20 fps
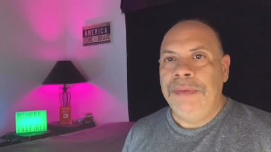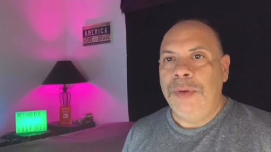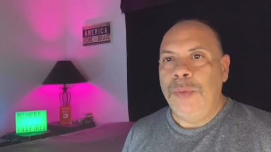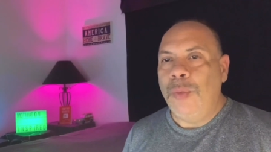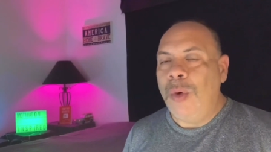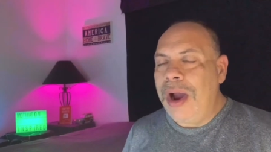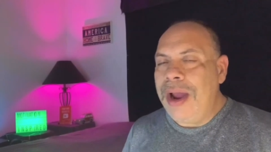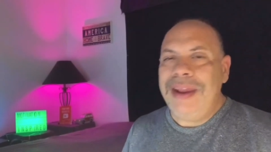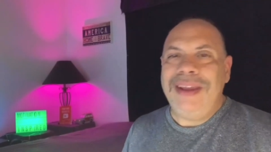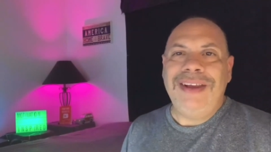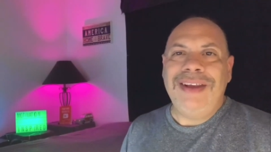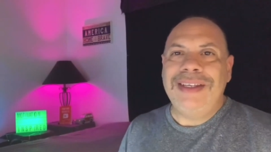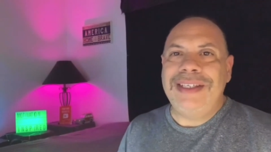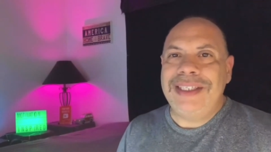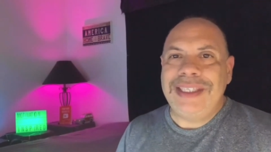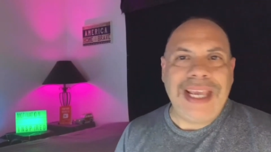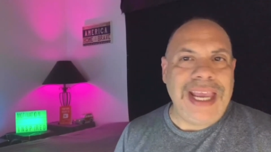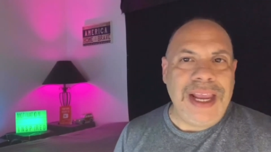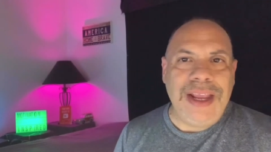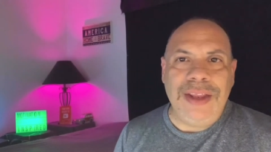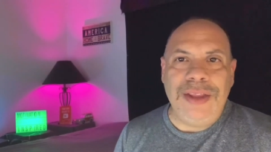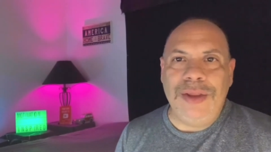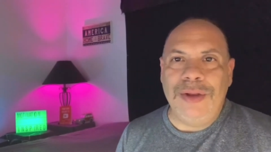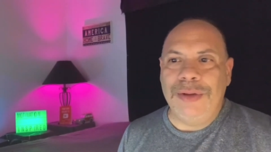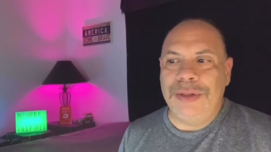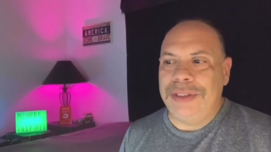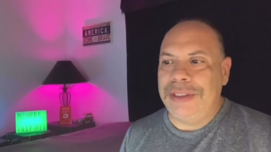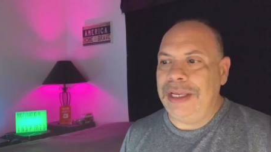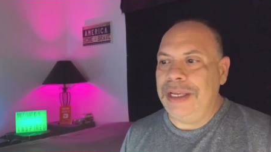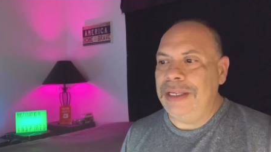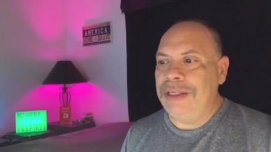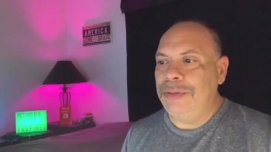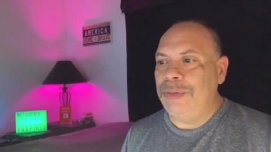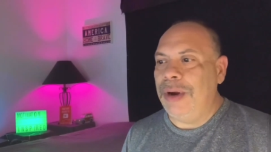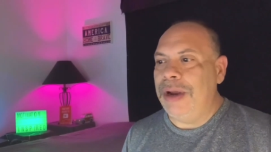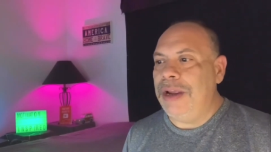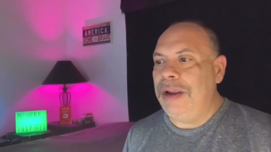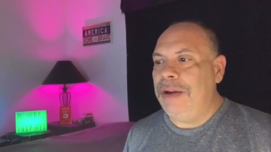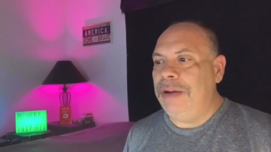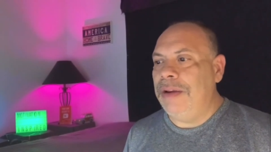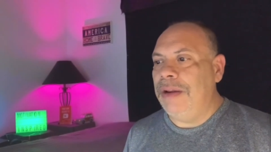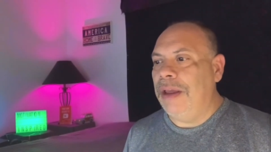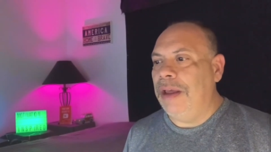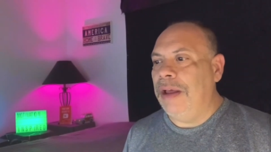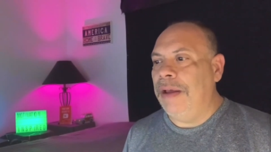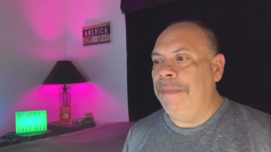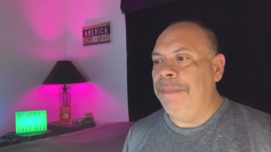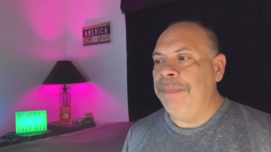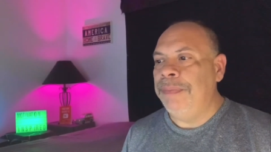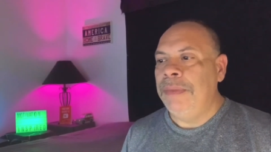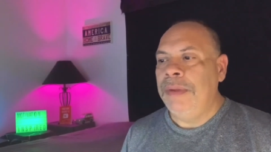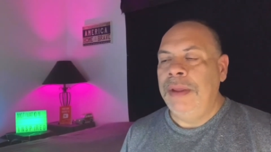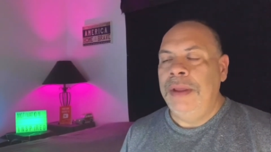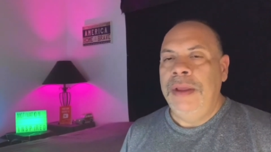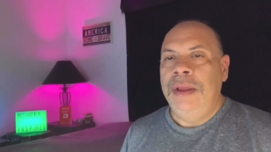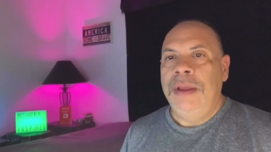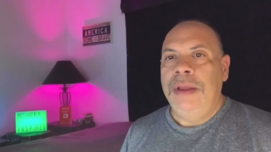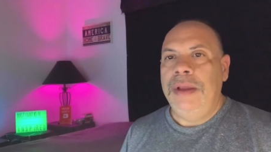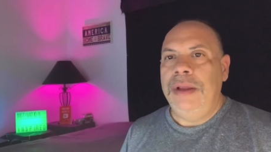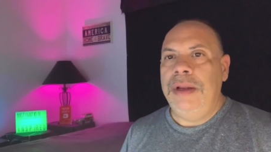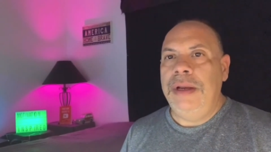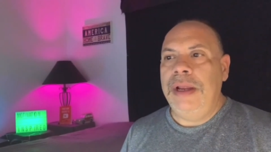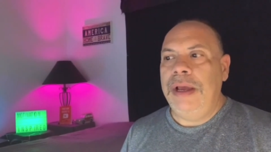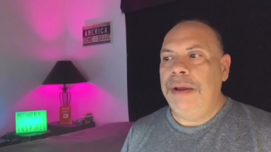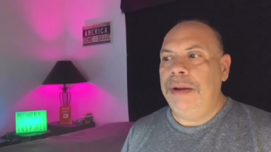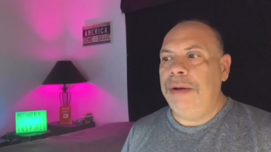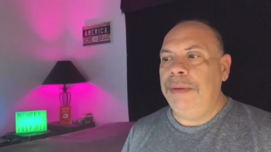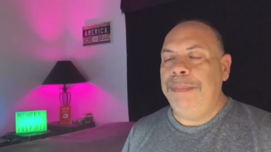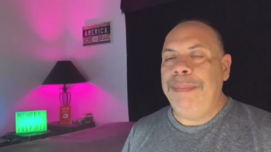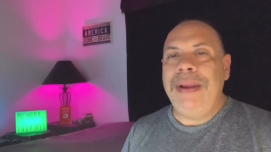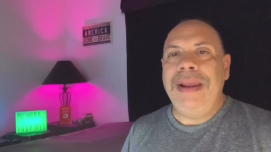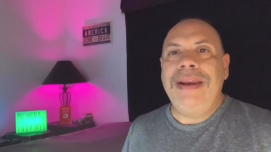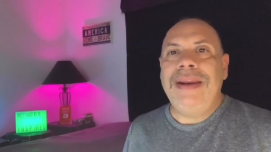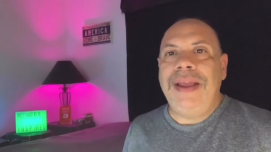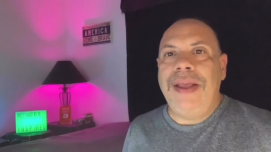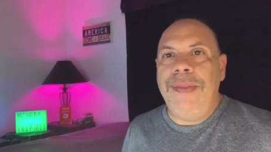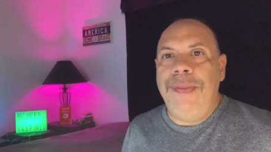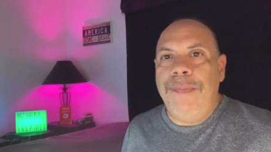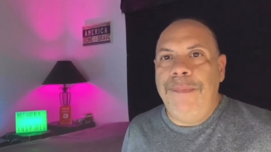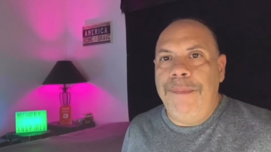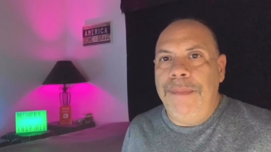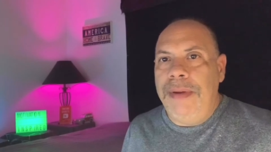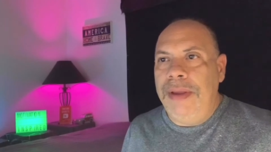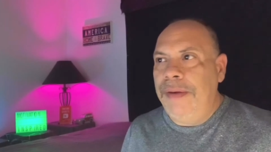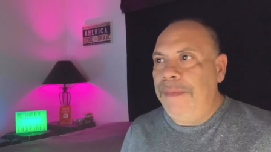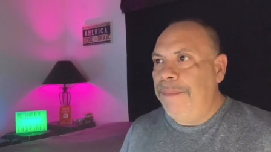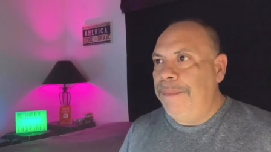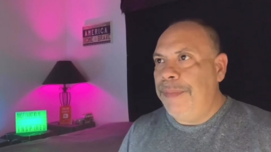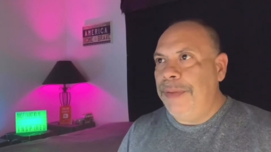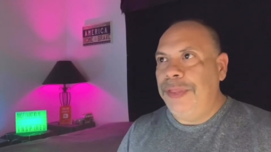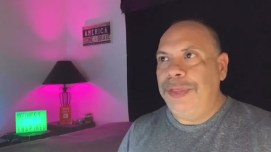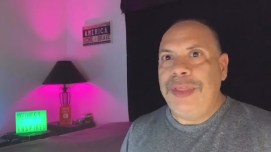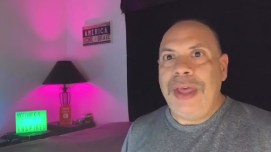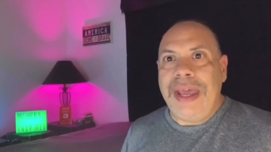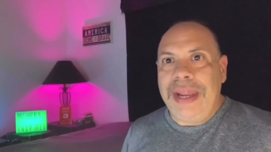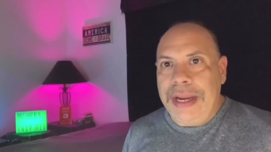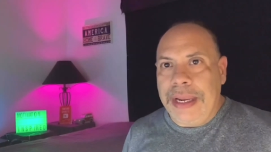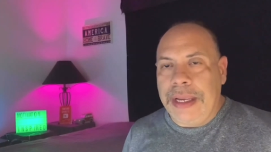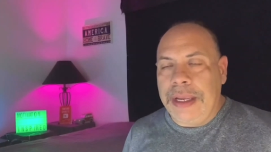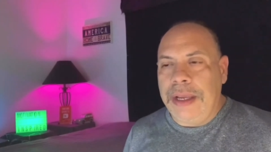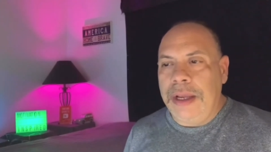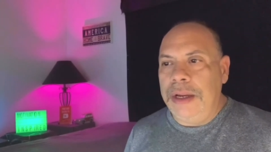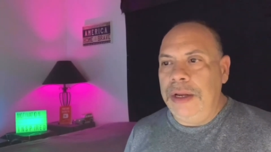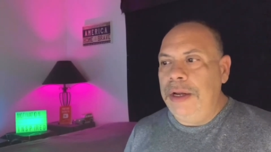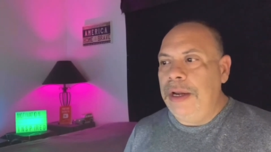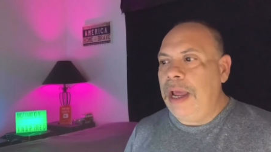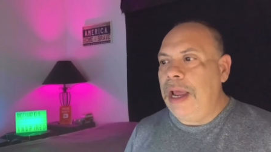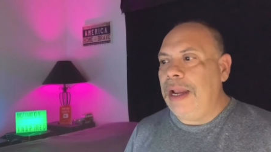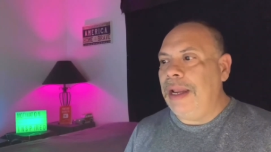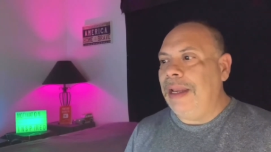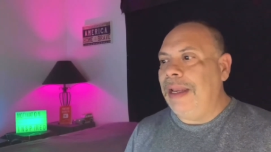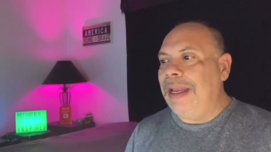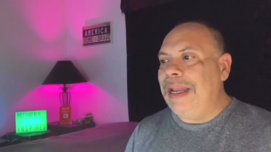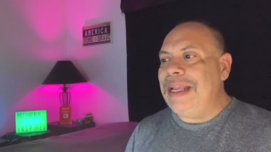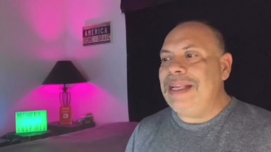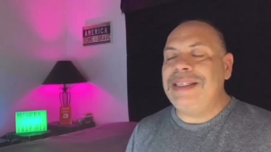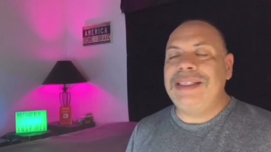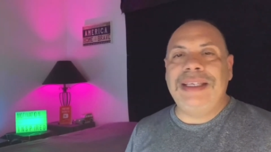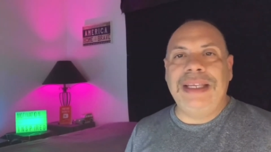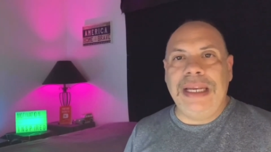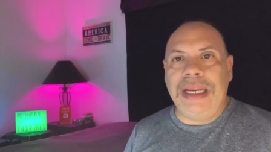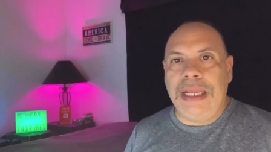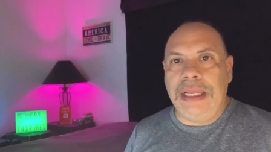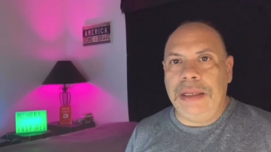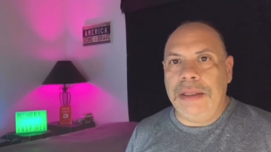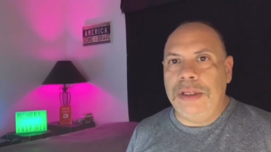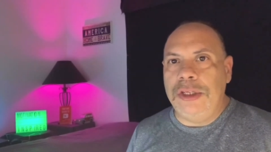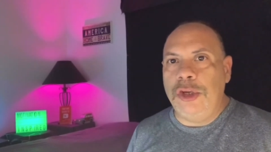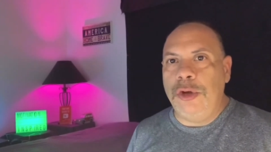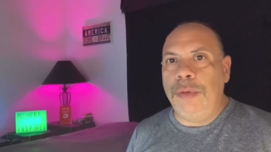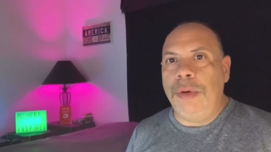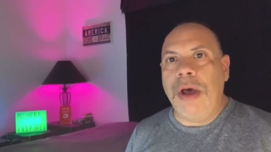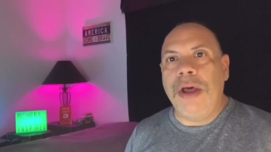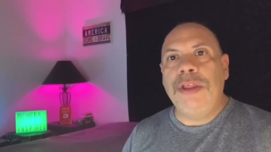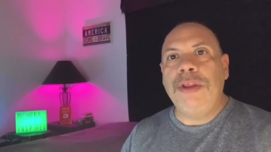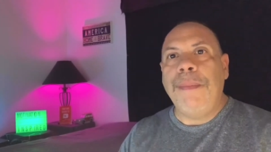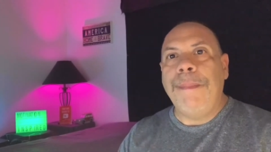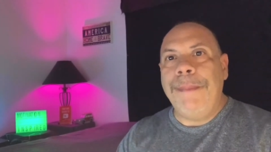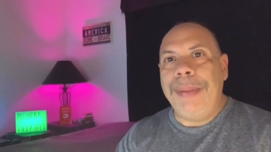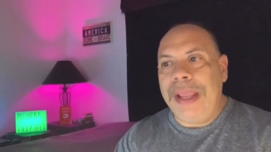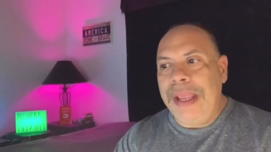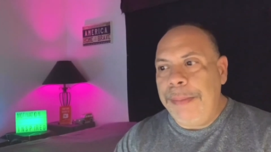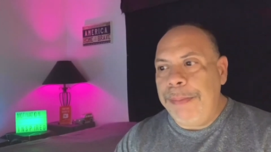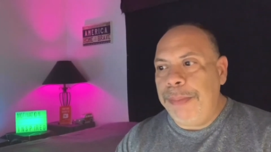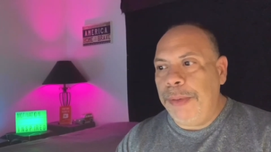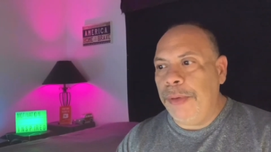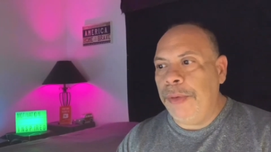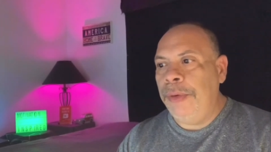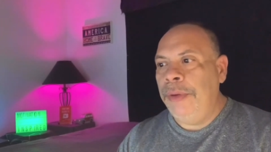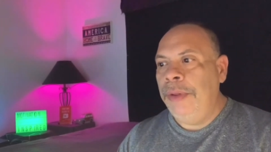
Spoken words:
Why are you saying those things? Why are you're not being empathetic? You're not listening to other people.